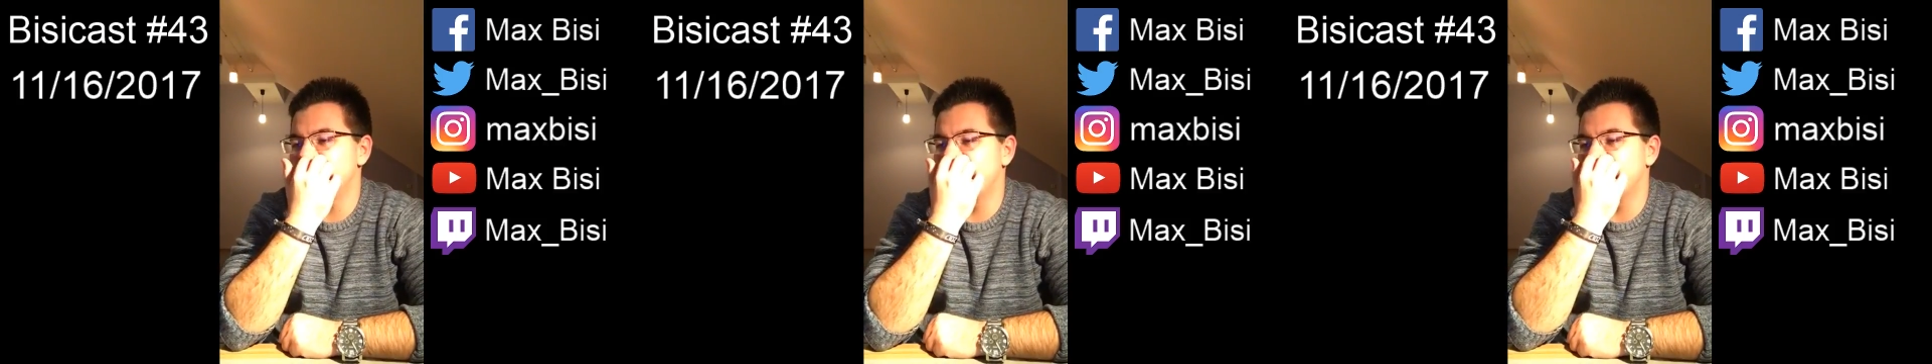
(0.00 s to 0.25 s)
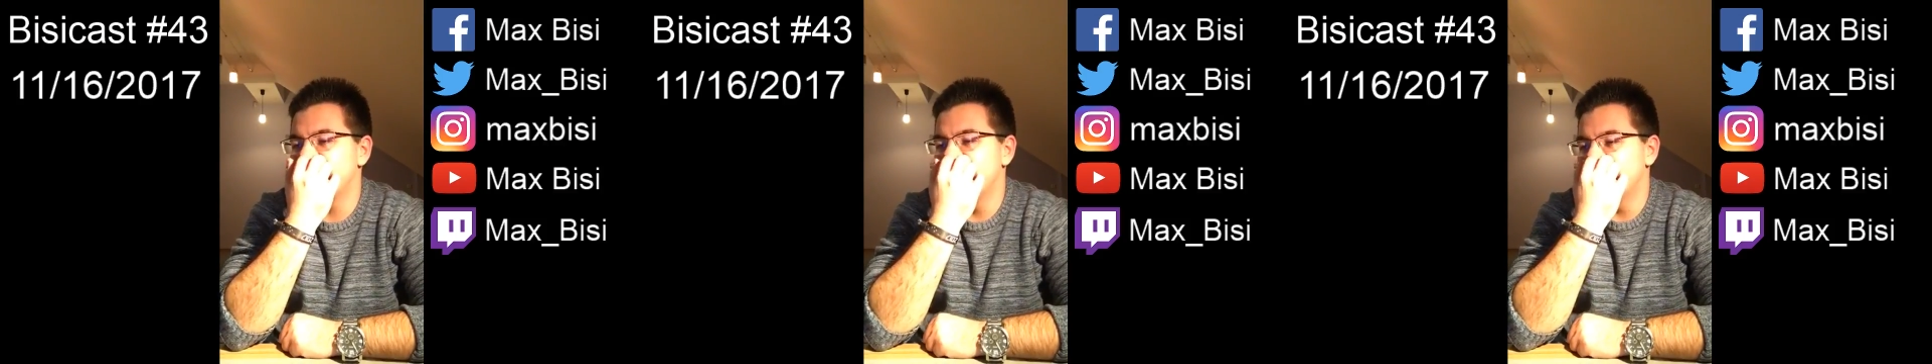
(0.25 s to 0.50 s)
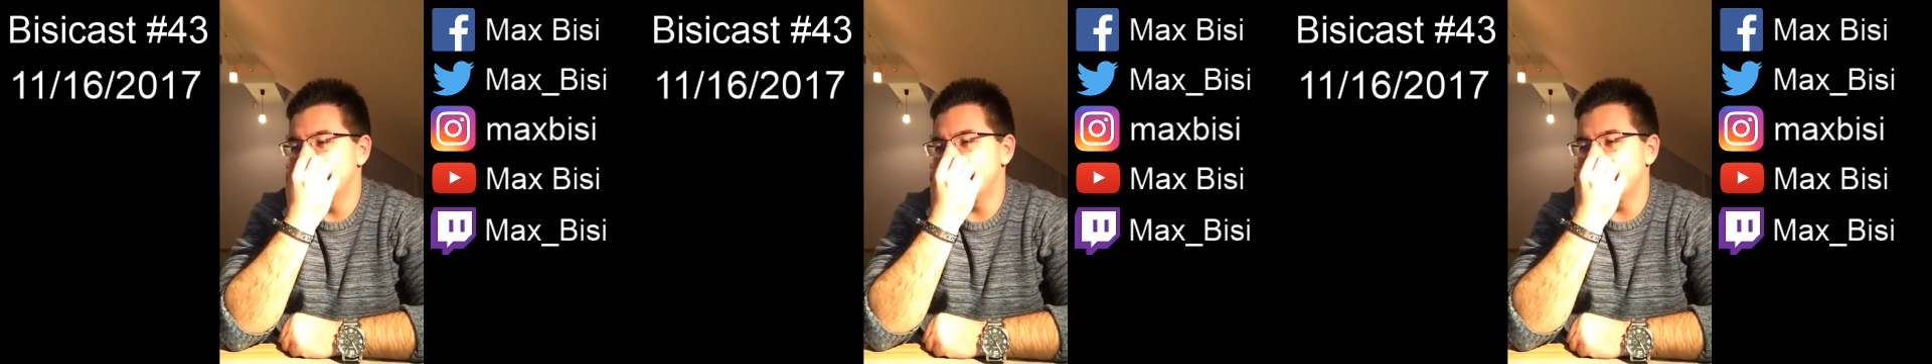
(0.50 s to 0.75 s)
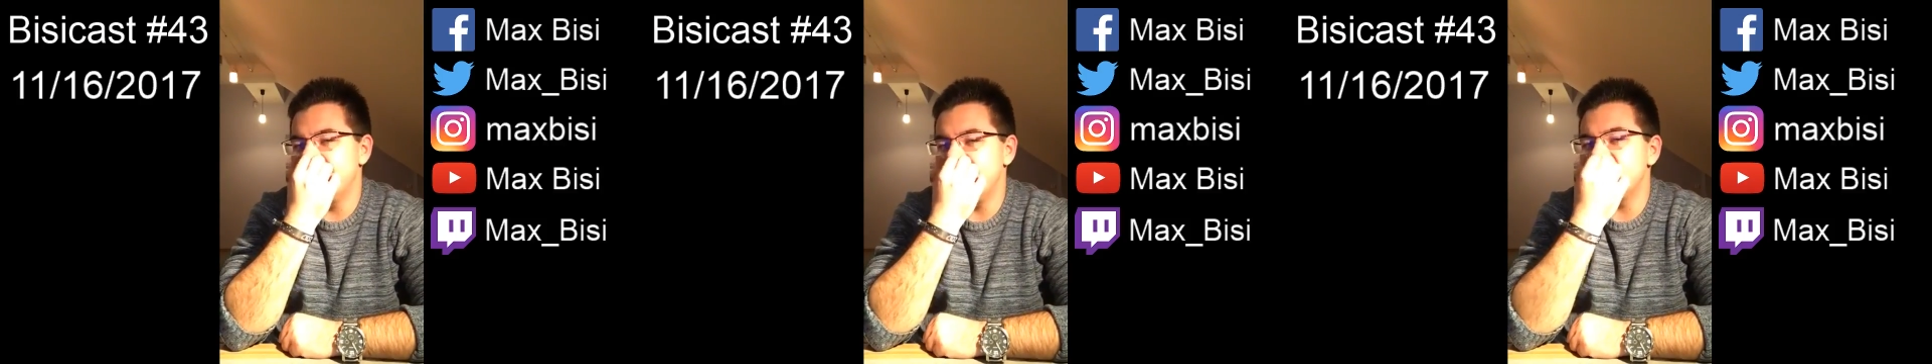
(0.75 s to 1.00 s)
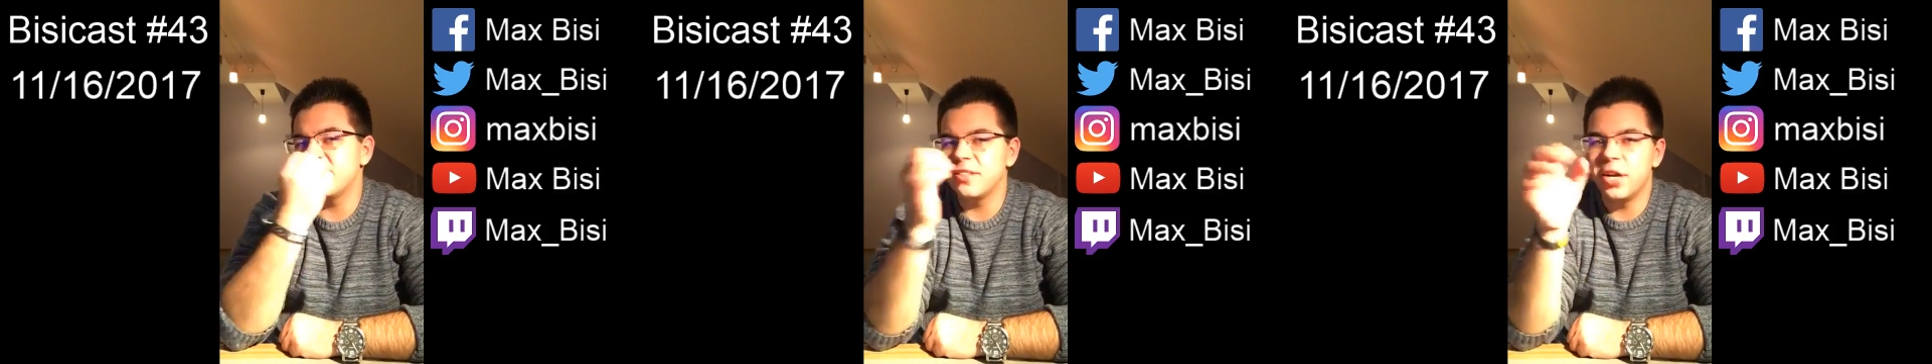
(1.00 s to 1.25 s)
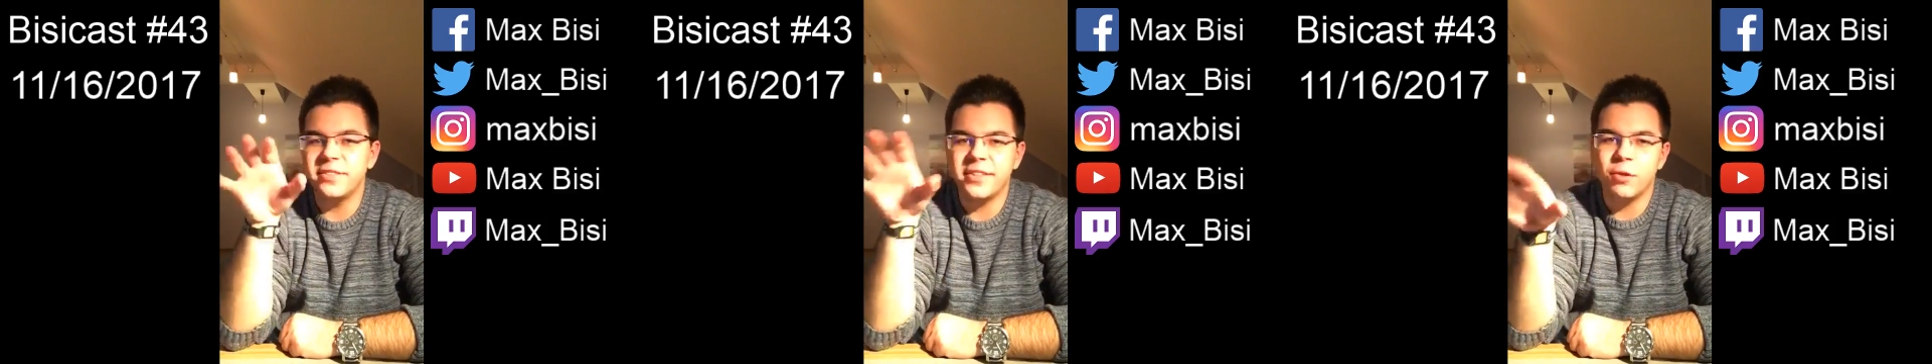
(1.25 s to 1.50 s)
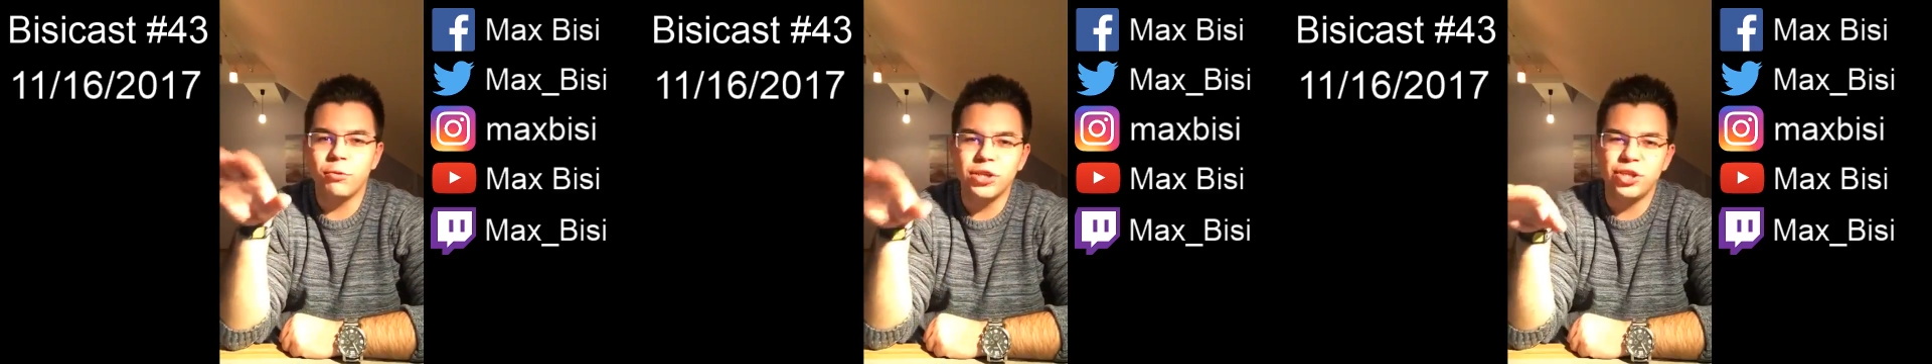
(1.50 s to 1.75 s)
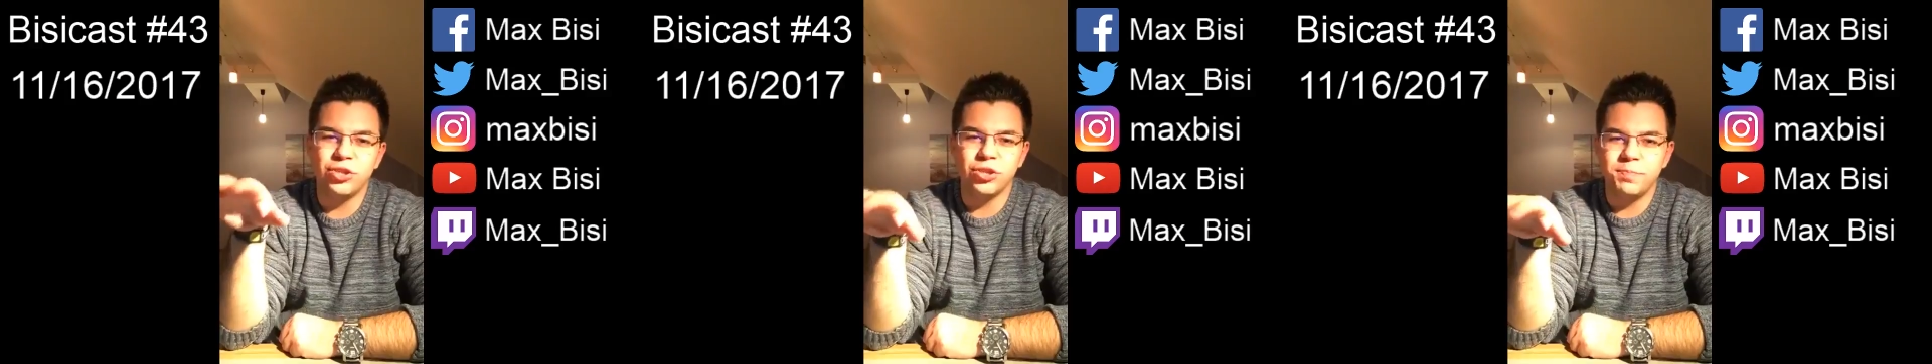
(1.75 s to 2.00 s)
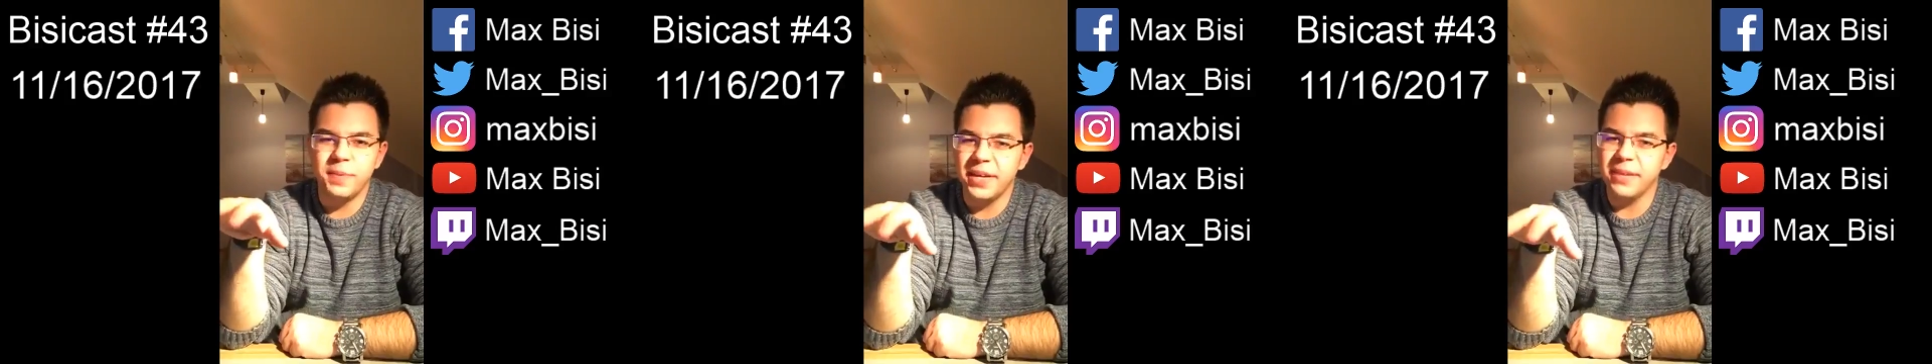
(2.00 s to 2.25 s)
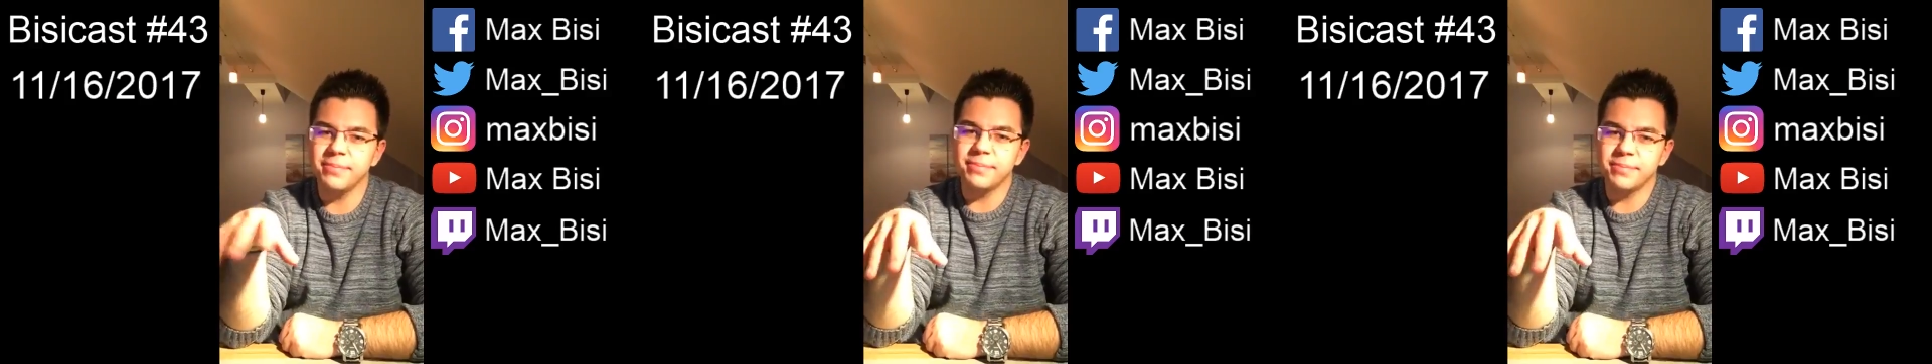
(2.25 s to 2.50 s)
Like the lead is not there where it should be.